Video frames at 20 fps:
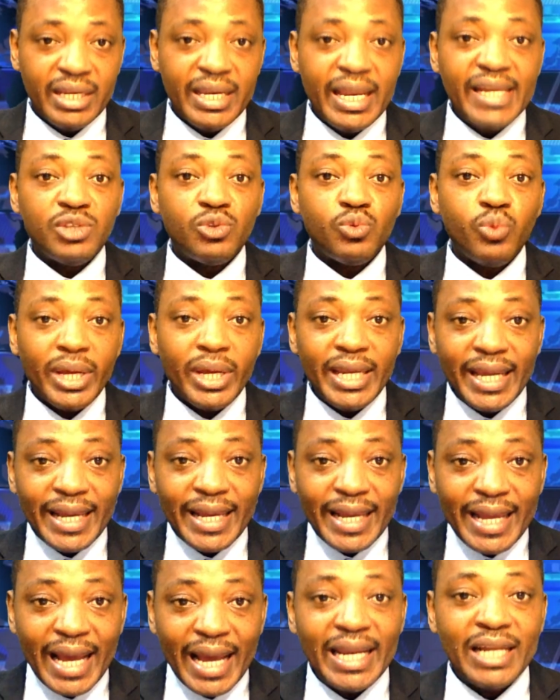That is where
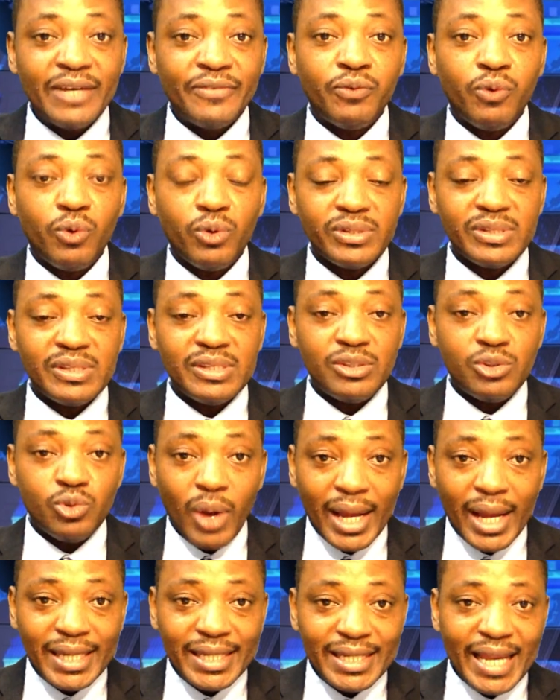they gathered forces
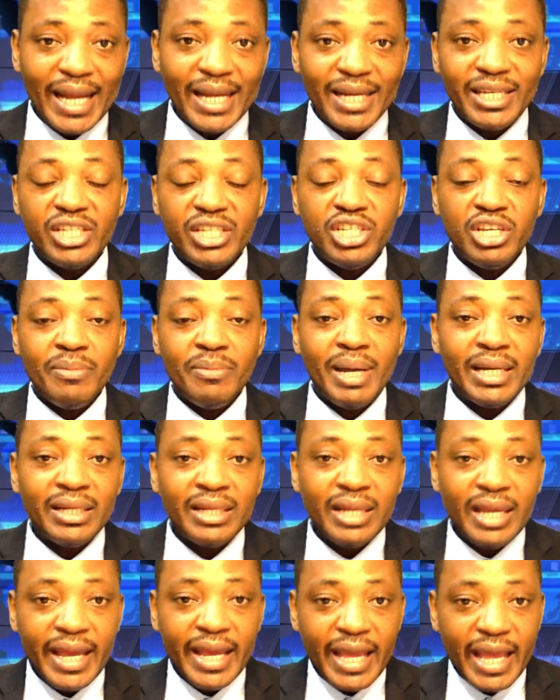to attack the
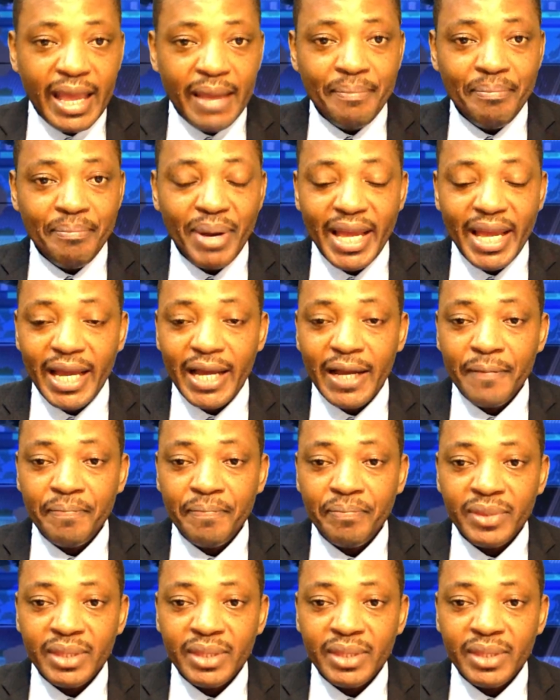German Empire